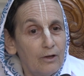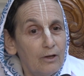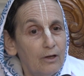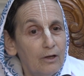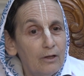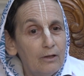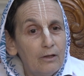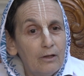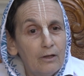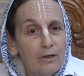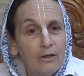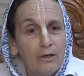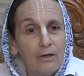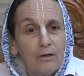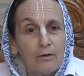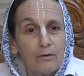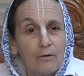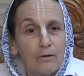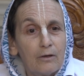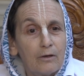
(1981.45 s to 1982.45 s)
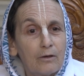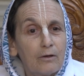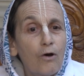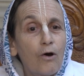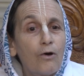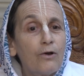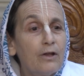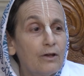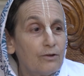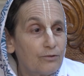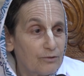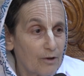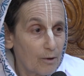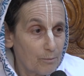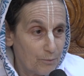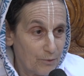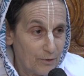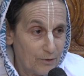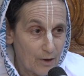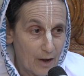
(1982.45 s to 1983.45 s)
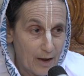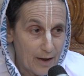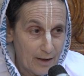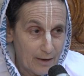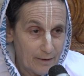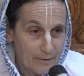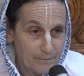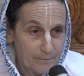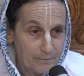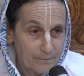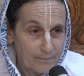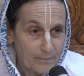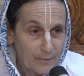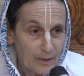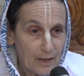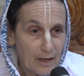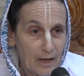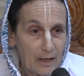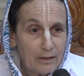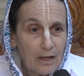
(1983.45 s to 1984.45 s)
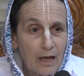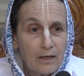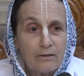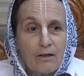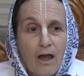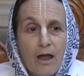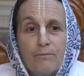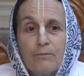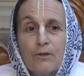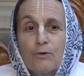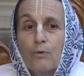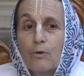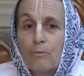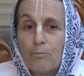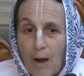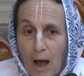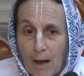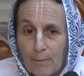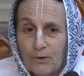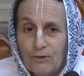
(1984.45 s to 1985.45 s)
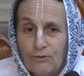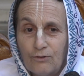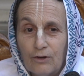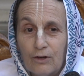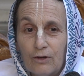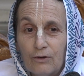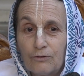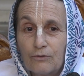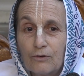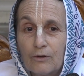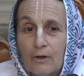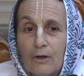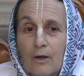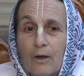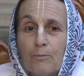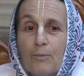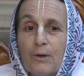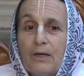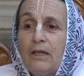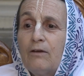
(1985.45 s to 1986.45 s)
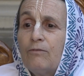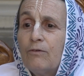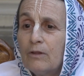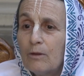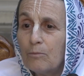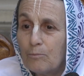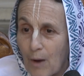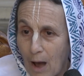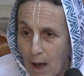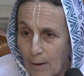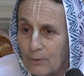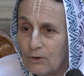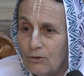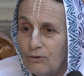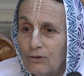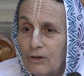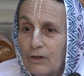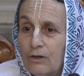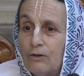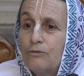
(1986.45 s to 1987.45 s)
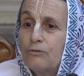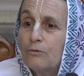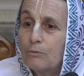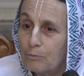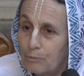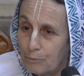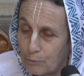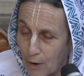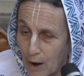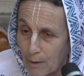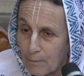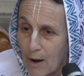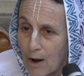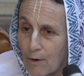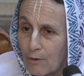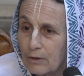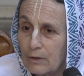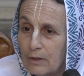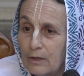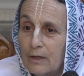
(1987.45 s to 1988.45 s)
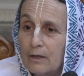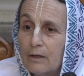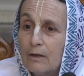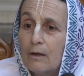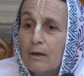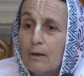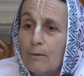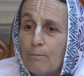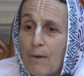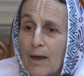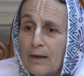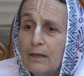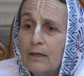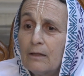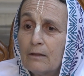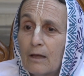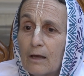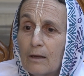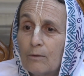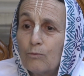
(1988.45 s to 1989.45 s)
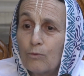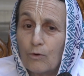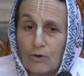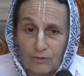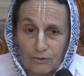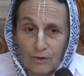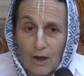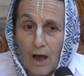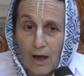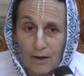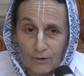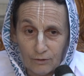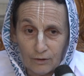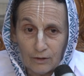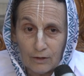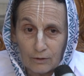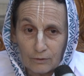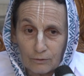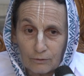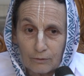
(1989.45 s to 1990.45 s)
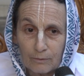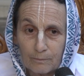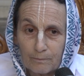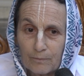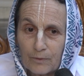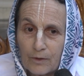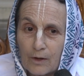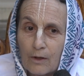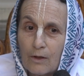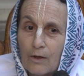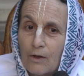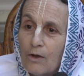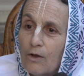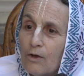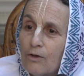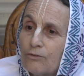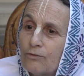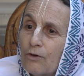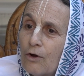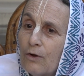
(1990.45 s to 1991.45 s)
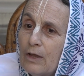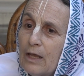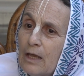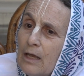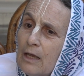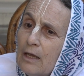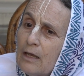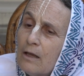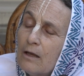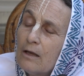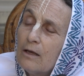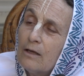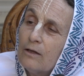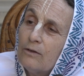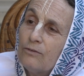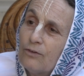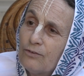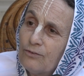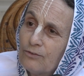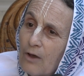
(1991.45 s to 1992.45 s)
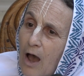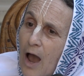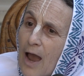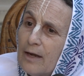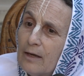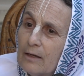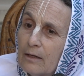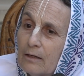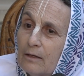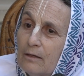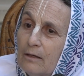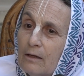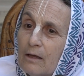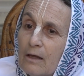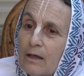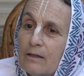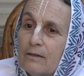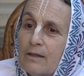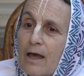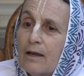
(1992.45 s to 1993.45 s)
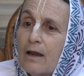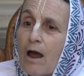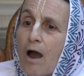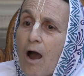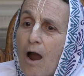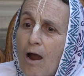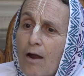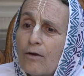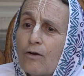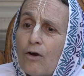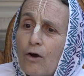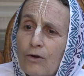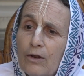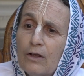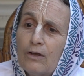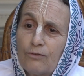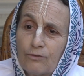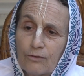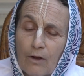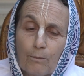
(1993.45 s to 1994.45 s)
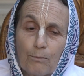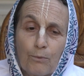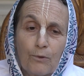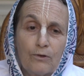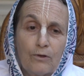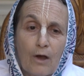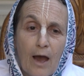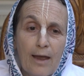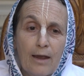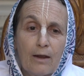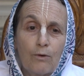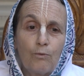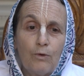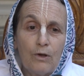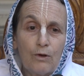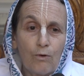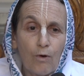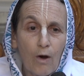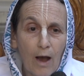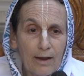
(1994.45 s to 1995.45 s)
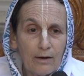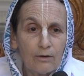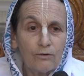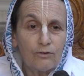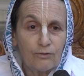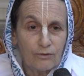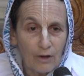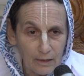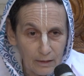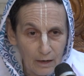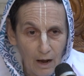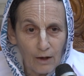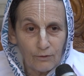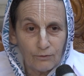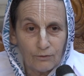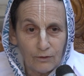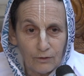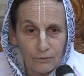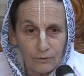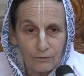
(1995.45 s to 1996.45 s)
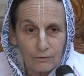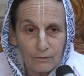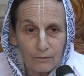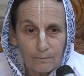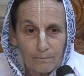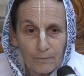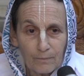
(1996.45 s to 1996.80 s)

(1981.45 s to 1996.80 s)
in the Gaudiya sampradaya. At that time there were Babajis, but even the Babajis, primarily, many of them were Sahajiyas. So he decided that our Gaudiya Sampradaya requires sannyasis.